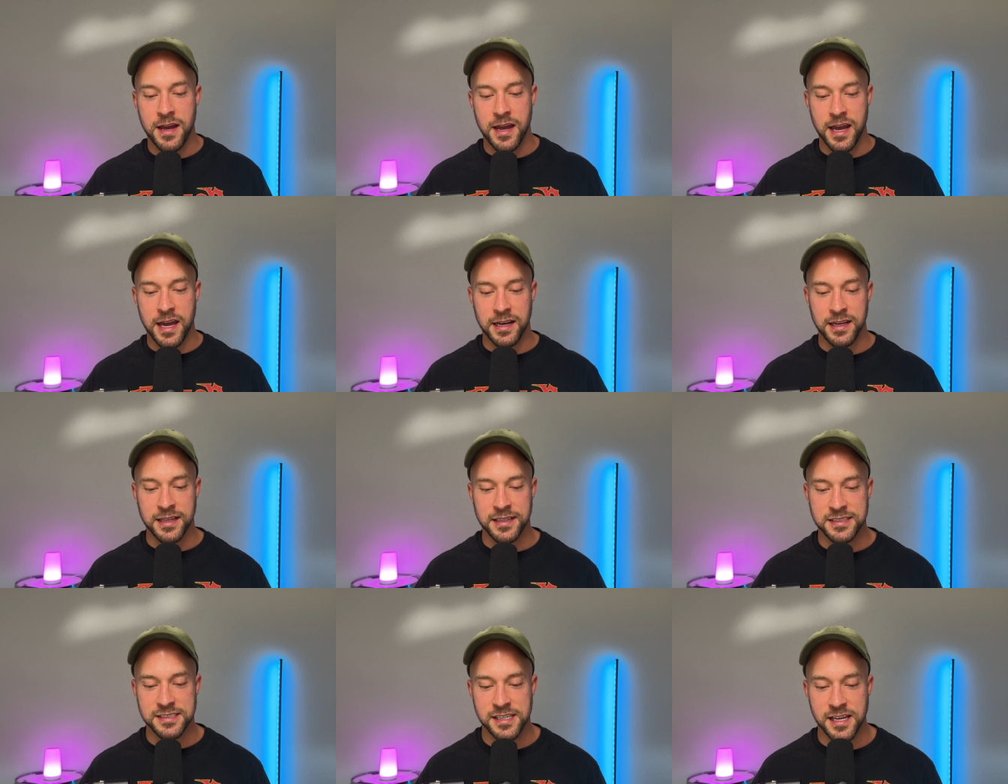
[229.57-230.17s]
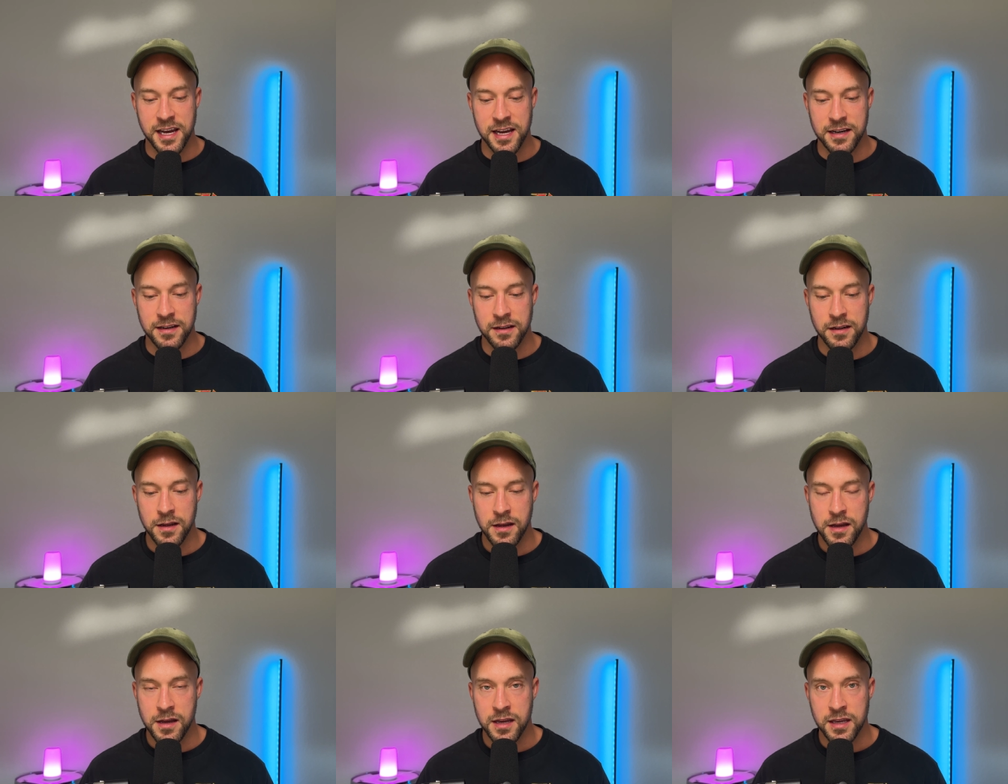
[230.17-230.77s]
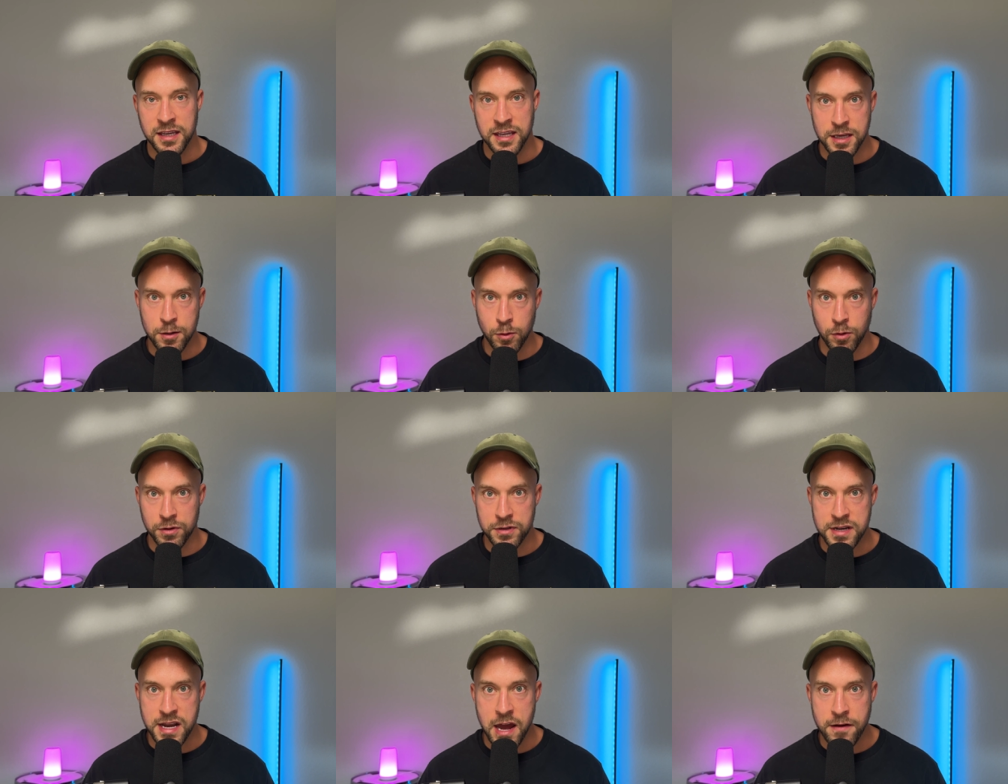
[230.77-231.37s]
and he said, He will
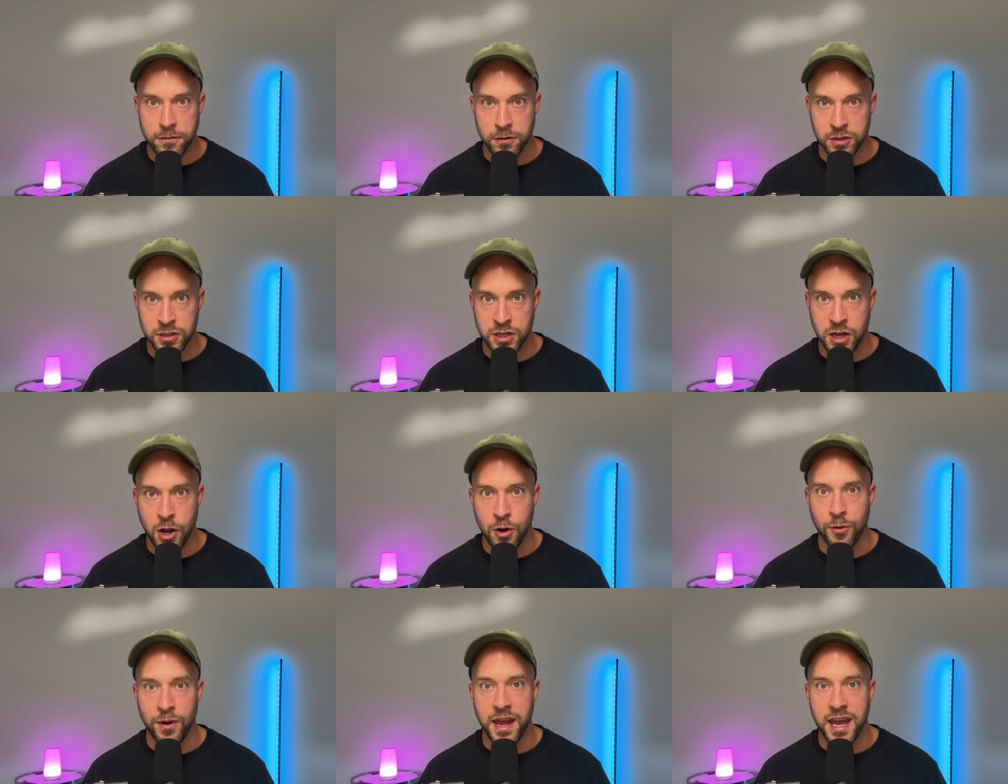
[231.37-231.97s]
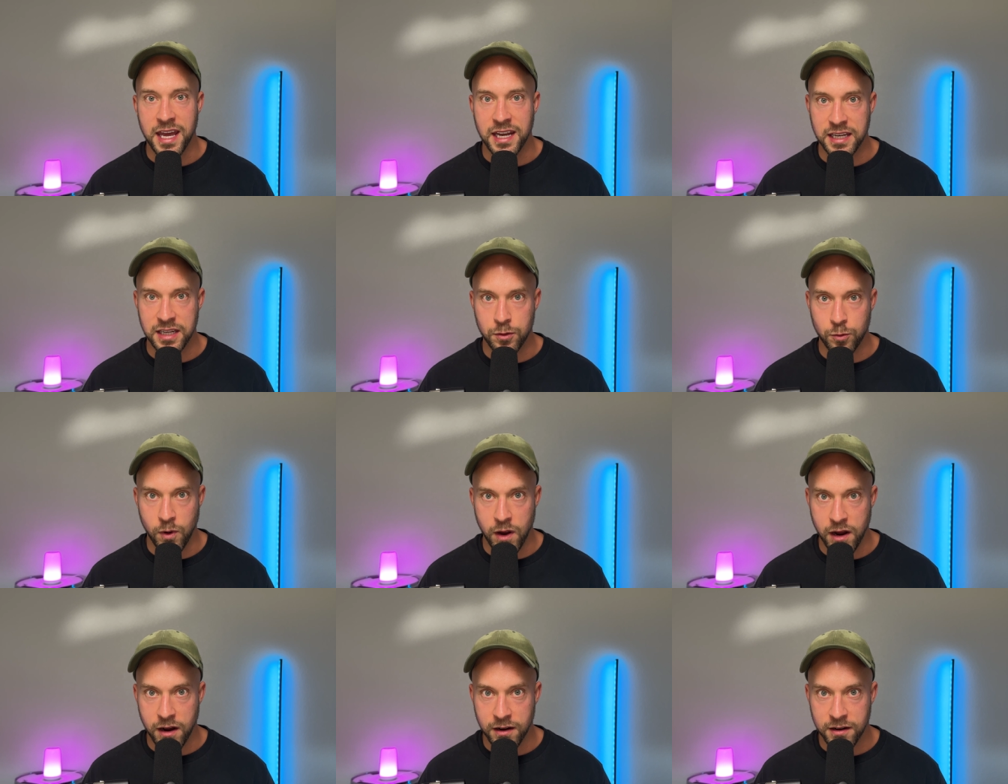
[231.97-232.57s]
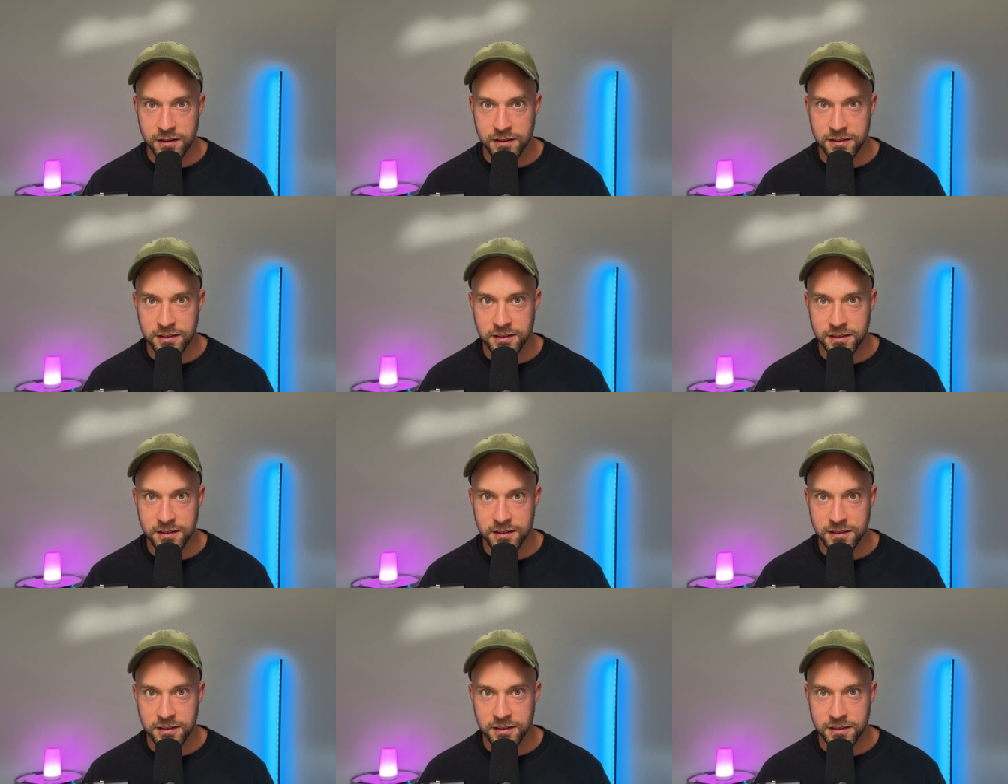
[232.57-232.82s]
never go anywhere.